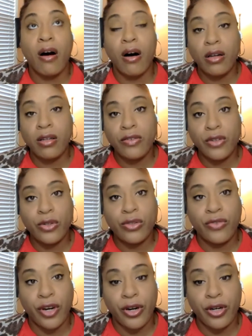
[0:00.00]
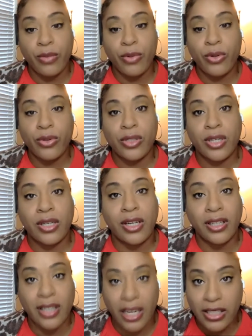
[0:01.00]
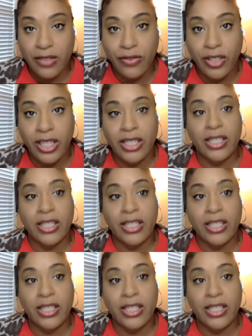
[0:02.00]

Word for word: all of those variables collectively